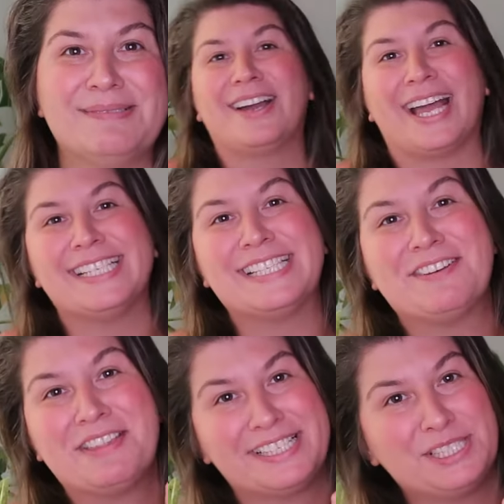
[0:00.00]
Okay,
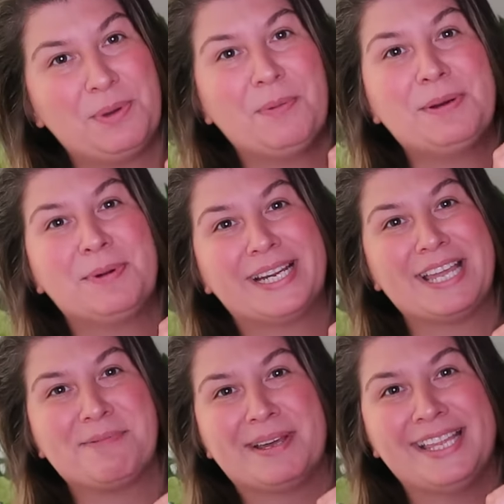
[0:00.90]
so this is what we're
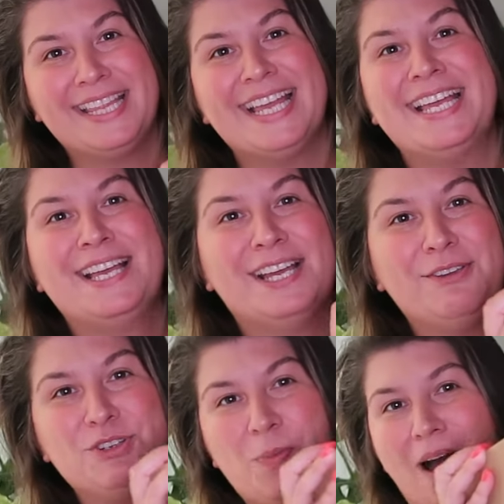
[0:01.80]
working with.
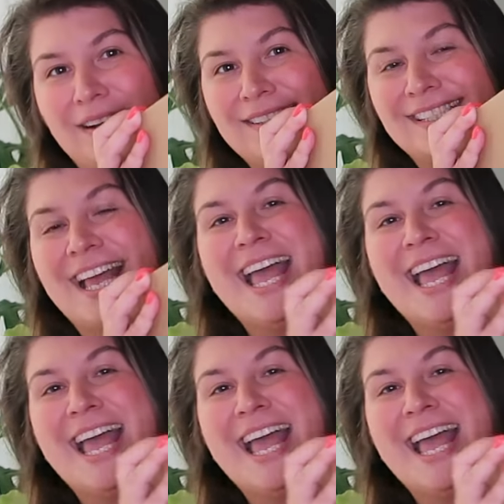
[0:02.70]
Huge box.